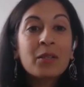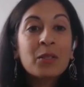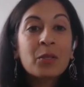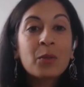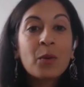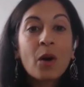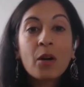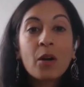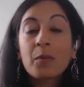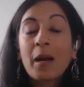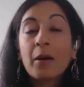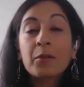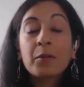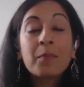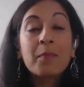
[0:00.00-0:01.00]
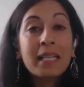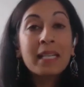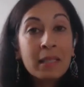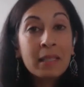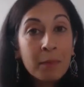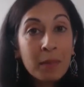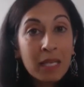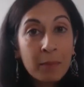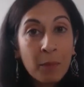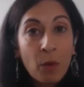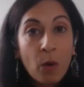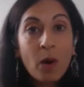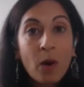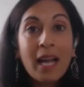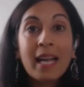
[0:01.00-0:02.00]
you are around many
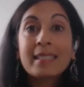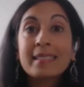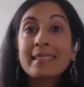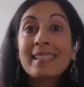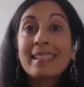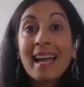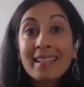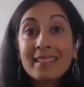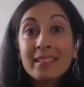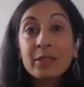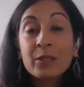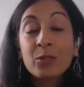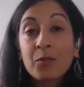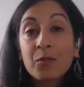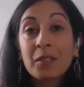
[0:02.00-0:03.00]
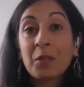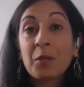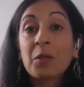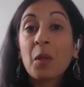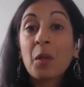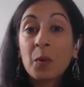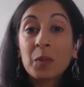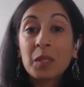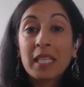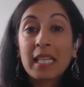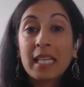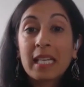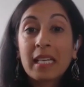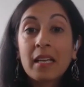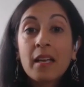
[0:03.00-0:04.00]
people and yet you feel
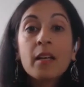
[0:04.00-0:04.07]
lonely.